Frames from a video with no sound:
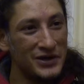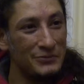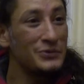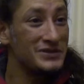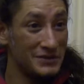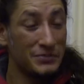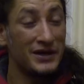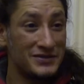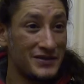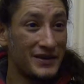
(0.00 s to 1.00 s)
right, we did
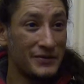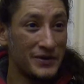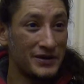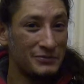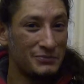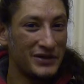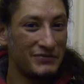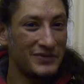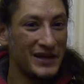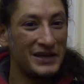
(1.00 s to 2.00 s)
play together,
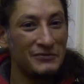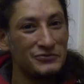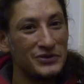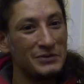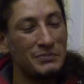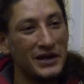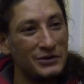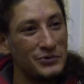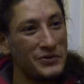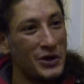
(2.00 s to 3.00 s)
but they never really
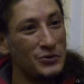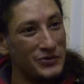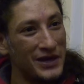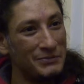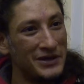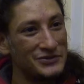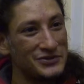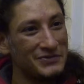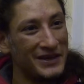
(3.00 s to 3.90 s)
played with Hulk that much.